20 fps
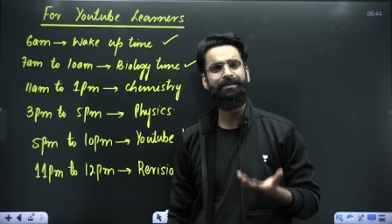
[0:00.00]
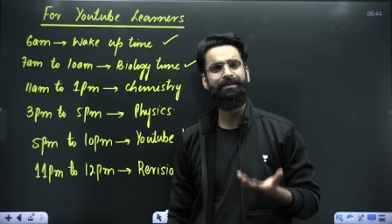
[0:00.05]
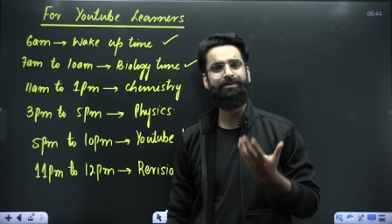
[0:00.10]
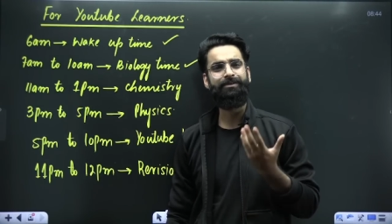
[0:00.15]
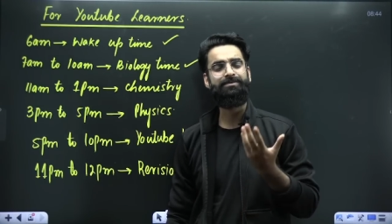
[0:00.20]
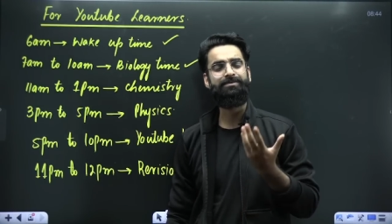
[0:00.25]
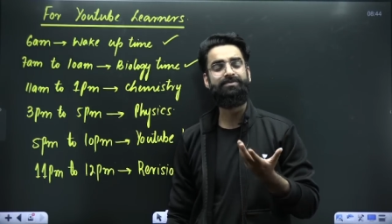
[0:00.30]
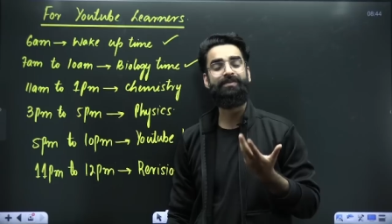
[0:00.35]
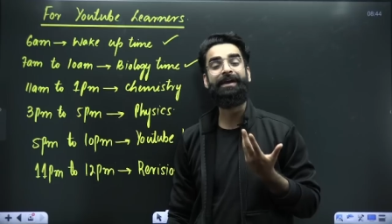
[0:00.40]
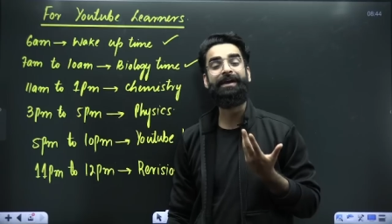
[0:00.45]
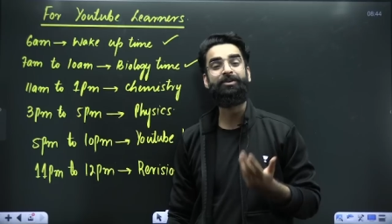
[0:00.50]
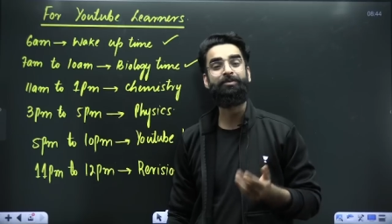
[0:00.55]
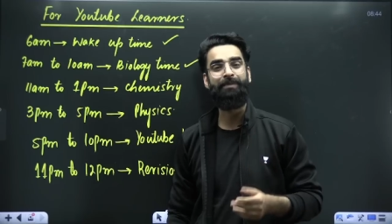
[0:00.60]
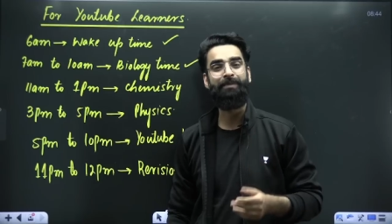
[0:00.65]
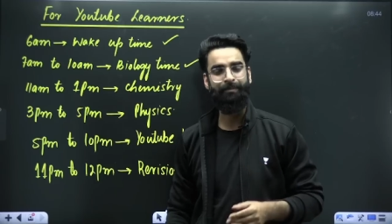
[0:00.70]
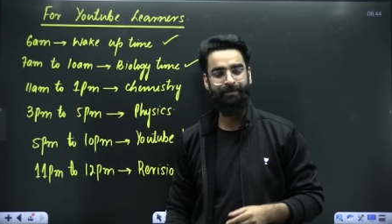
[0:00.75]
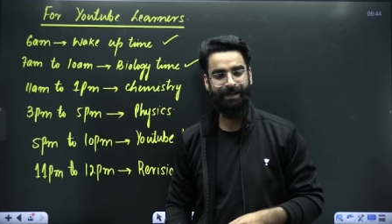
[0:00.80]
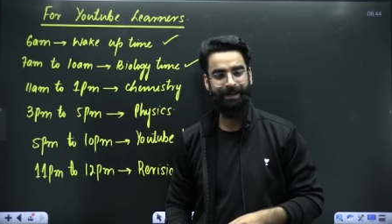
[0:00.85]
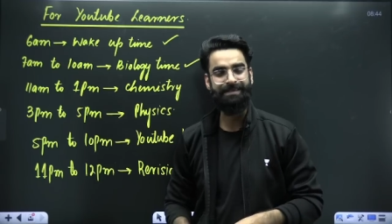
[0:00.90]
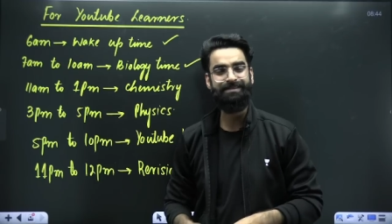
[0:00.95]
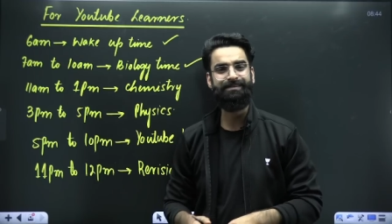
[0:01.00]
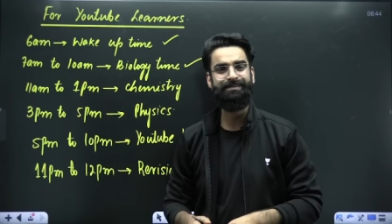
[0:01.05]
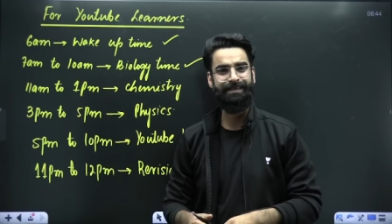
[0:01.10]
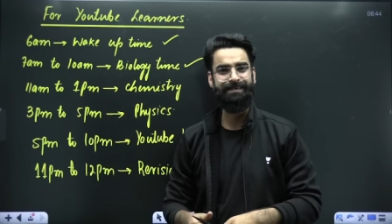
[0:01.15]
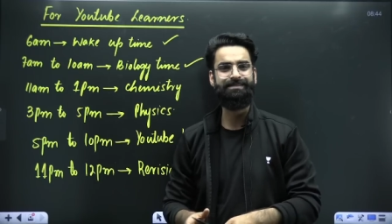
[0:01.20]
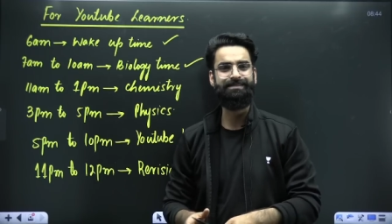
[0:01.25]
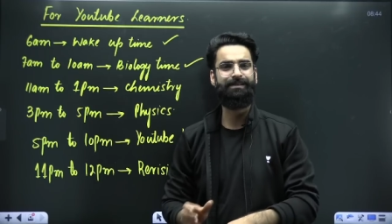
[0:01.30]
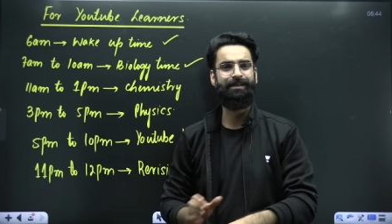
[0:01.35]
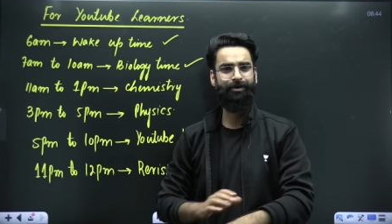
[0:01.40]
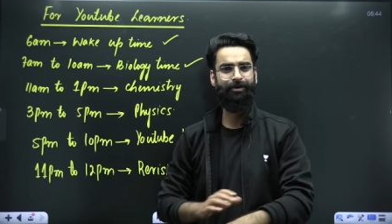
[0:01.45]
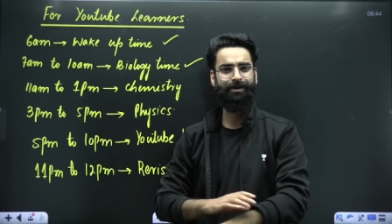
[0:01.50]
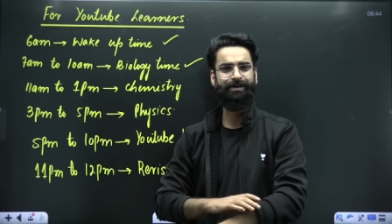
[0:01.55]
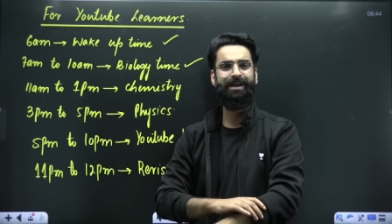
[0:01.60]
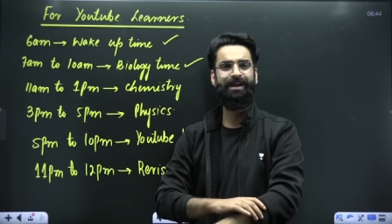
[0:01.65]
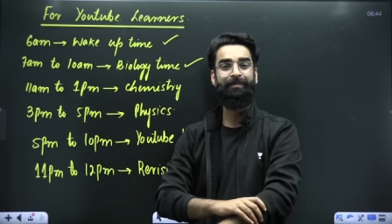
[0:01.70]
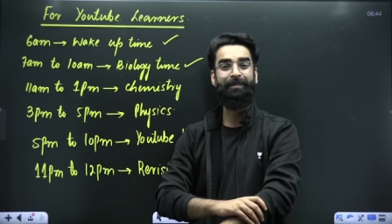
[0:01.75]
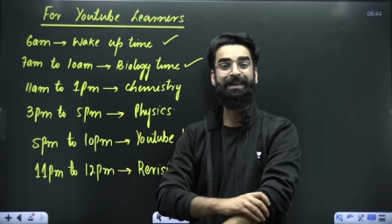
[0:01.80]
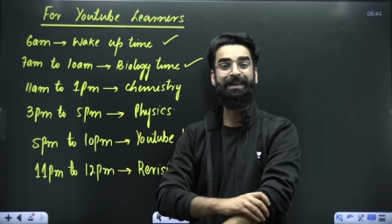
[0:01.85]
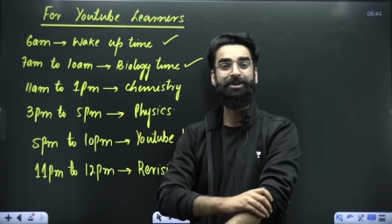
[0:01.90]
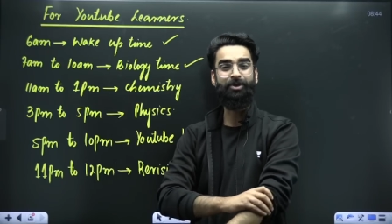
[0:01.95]
you try to memorize things a lot
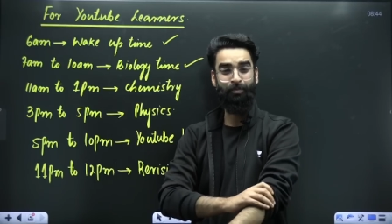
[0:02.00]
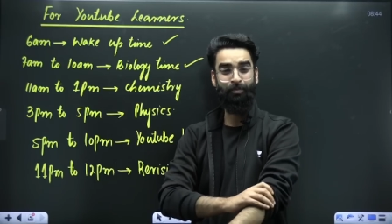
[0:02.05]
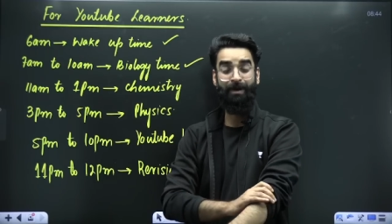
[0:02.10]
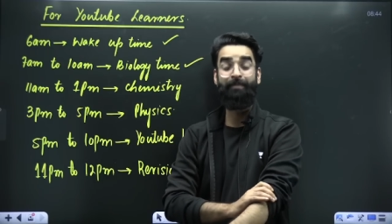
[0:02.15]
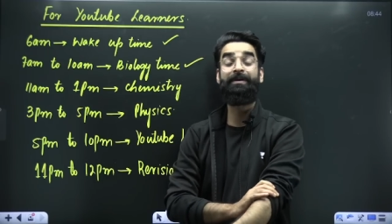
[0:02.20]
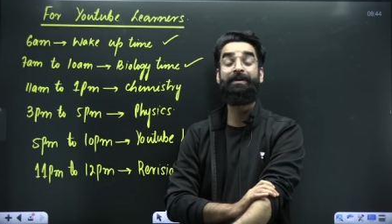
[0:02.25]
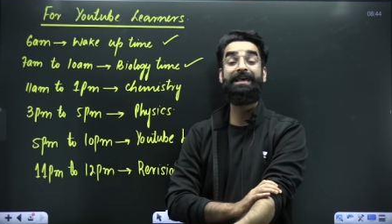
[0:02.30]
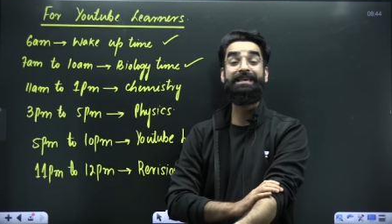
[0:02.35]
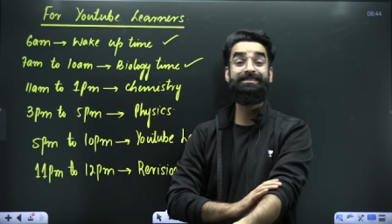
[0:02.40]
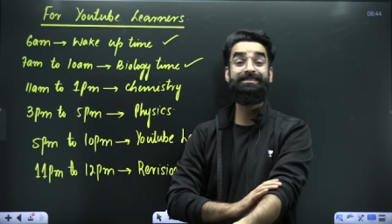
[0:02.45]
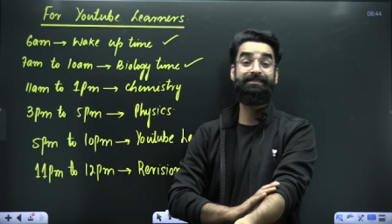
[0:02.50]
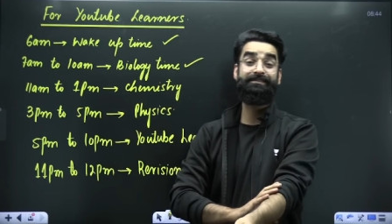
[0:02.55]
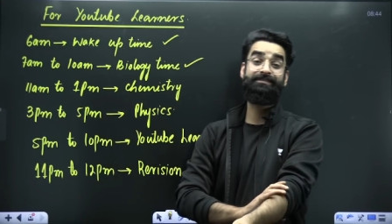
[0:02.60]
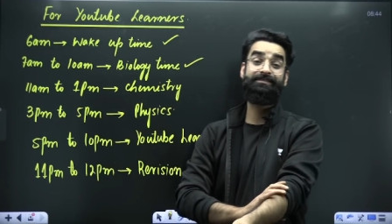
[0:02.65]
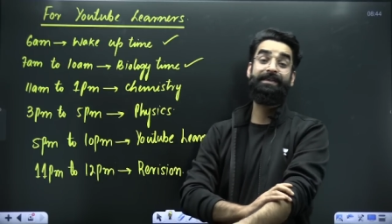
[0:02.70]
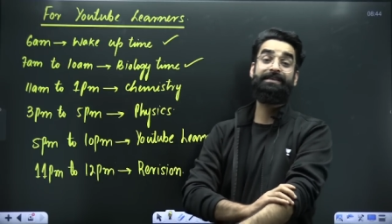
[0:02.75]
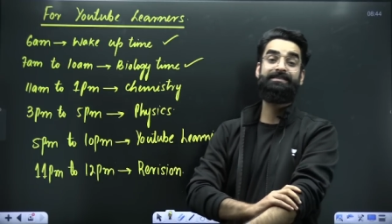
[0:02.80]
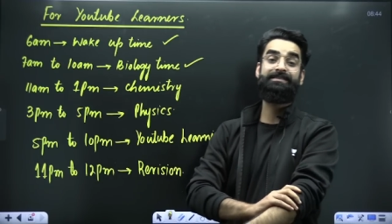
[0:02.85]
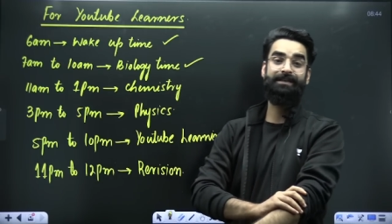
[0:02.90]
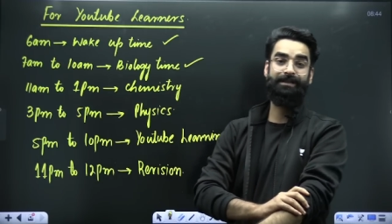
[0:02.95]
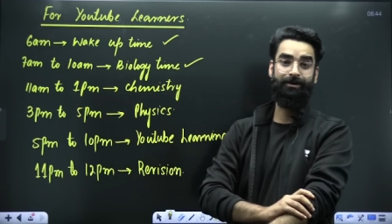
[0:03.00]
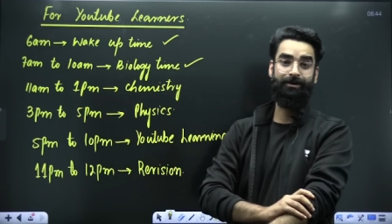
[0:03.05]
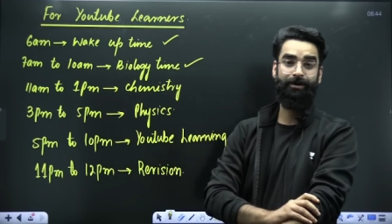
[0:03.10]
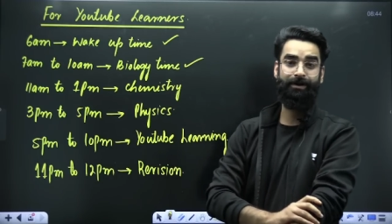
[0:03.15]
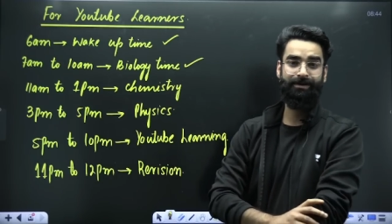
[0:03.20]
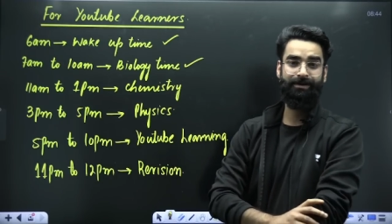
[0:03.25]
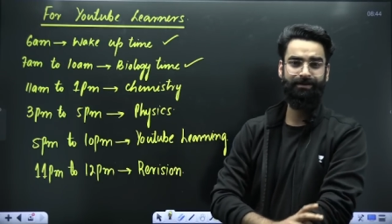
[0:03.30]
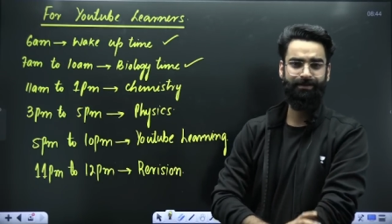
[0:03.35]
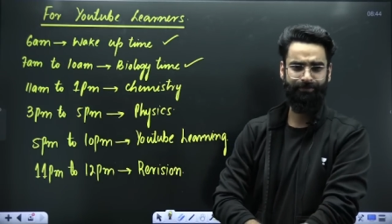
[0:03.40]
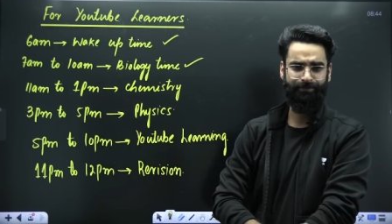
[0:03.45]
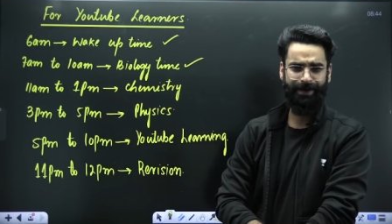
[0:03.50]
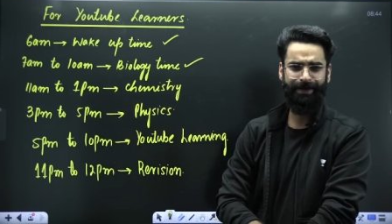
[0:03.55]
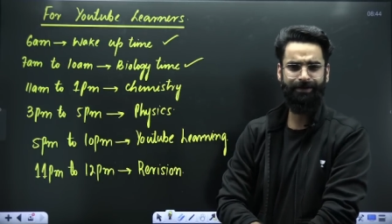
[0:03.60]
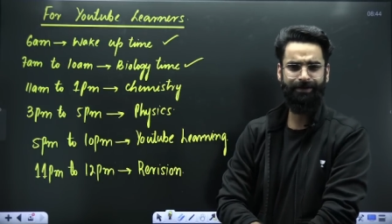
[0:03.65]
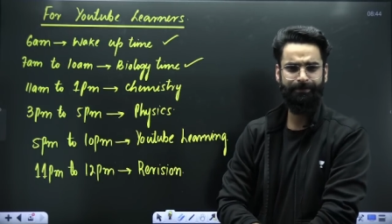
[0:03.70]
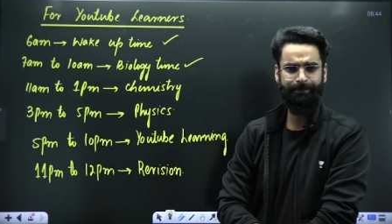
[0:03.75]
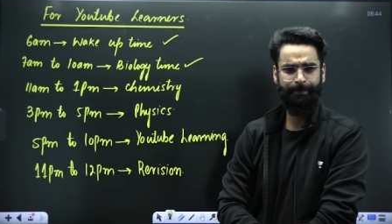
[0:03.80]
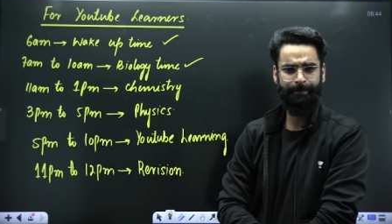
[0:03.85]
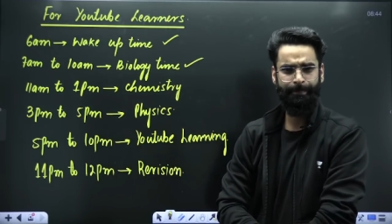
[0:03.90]
i mean you memorize things a lot right